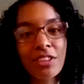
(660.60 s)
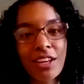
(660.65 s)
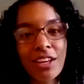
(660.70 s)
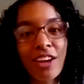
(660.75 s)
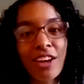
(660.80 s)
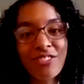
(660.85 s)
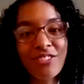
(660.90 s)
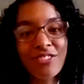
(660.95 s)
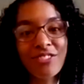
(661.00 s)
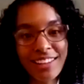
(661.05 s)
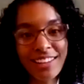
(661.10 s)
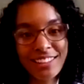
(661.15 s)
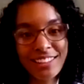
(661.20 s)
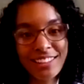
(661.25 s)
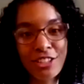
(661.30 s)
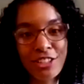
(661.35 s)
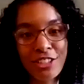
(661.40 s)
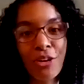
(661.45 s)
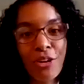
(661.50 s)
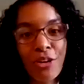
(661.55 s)
the convent.
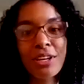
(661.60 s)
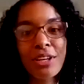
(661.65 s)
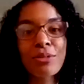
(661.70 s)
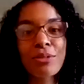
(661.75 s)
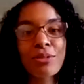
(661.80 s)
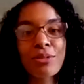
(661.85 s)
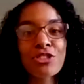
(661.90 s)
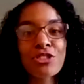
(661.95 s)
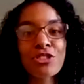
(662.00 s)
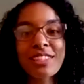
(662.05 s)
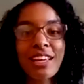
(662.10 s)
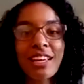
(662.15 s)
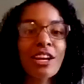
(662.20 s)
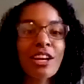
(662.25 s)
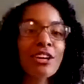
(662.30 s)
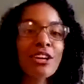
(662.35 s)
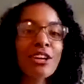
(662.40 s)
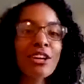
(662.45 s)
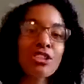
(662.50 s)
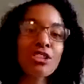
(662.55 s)
You know, he was just like,
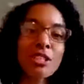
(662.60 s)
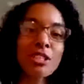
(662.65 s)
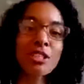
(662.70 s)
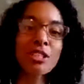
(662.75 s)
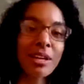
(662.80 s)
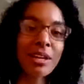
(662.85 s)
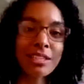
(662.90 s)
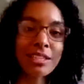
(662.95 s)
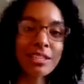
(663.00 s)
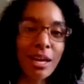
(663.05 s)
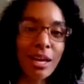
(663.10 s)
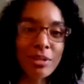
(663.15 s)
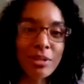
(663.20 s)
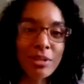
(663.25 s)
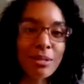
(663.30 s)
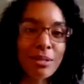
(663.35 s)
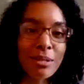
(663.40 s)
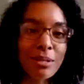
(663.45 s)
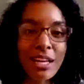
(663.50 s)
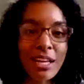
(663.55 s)
oh, she was spending time
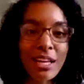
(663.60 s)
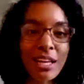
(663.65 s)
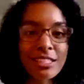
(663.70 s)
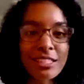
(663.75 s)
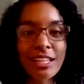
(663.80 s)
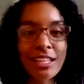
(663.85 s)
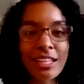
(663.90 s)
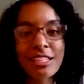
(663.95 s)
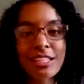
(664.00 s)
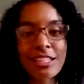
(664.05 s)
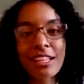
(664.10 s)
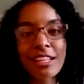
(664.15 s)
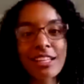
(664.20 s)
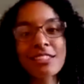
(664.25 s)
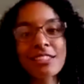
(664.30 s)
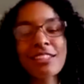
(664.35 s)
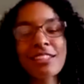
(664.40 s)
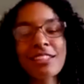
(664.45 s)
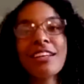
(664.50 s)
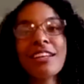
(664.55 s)
with some nuns. That's
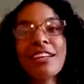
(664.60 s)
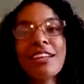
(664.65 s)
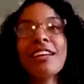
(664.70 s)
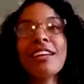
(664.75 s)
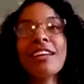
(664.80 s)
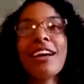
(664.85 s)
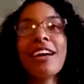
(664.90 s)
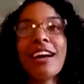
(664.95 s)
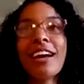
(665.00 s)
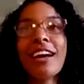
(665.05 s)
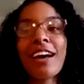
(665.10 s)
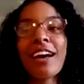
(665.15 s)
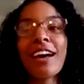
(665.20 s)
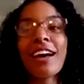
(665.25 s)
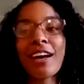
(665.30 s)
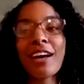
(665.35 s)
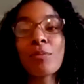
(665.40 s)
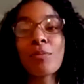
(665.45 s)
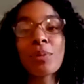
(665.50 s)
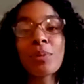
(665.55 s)
nice.
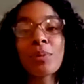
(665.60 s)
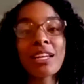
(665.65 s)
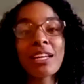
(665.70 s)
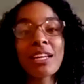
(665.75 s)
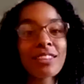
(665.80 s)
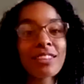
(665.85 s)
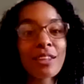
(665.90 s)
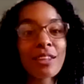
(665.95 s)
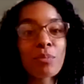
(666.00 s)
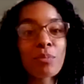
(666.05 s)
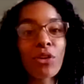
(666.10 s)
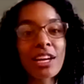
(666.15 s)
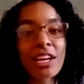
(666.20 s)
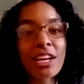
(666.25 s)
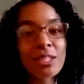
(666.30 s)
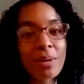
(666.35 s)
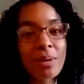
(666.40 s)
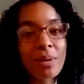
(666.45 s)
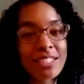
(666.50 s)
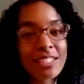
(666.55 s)
Uh, but the
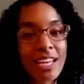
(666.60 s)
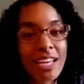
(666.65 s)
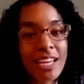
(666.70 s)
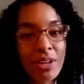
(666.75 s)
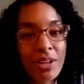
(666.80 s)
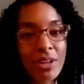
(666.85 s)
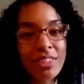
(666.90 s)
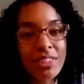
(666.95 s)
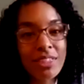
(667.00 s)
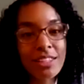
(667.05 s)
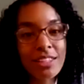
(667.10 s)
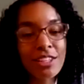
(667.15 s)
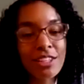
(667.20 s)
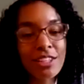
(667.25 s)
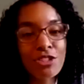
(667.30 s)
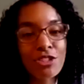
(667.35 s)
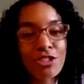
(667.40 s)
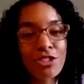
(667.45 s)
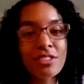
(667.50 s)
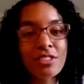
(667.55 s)
more I spent time with
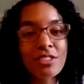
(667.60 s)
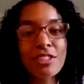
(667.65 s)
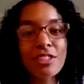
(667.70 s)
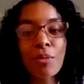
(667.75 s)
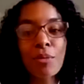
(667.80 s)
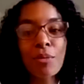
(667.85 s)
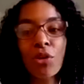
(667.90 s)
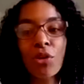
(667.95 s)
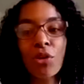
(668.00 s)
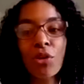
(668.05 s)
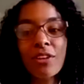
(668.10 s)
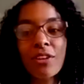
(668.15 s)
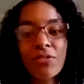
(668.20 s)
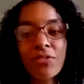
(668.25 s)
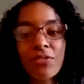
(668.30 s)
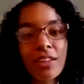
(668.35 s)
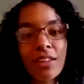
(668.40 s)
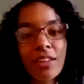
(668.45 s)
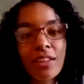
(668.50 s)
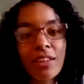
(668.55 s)
the sisters, the
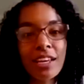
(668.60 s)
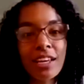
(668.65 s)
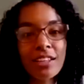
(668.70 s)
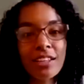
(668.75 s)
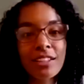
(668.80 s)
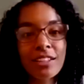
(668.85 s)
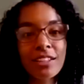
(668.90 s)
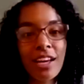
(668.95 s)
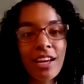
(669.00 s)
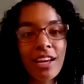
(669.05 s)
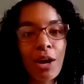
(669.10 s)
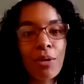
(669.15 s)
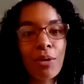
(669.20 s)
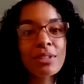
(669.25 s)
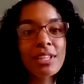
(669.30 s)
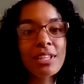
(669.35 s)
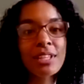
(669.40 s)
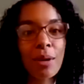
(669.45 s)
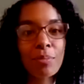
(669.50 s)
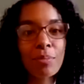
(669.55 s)
more it felt like
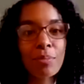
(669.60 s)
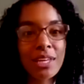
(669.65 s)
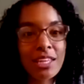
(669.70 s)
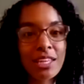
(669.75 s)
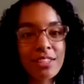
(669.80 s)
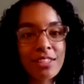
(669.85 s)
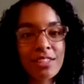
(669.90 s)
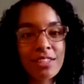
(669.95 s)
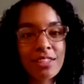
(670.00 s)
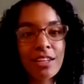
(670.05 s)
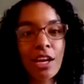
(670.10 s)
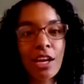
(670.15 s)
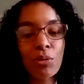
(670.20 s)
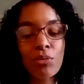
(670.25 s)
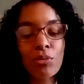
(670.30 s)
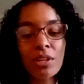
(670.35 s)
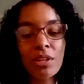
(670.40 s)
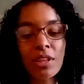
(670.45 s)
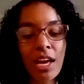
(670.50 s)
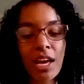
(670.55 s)
I was at peace. And I
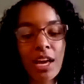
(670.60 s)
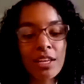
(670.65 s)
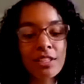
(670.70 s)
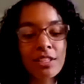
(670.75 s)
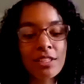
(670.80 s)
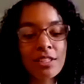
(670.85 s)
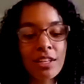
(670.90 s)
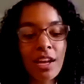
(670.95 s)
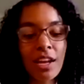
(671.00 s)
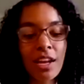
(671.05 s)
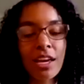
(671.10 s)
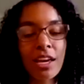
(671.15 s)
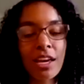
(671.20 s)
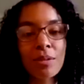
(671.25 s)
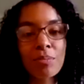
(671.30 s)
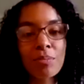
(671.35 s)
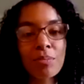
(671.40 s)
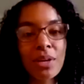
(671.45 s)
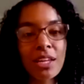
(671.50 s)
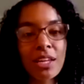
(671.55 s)
realized that I
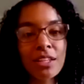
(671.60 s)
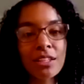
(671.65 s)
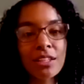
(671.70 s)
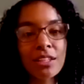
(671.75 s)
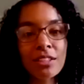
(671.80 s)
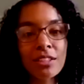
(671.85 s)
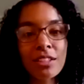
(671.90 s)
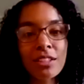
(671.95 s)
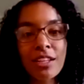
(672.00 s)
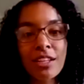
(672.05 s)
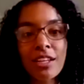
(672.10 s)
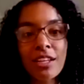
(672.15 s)
had been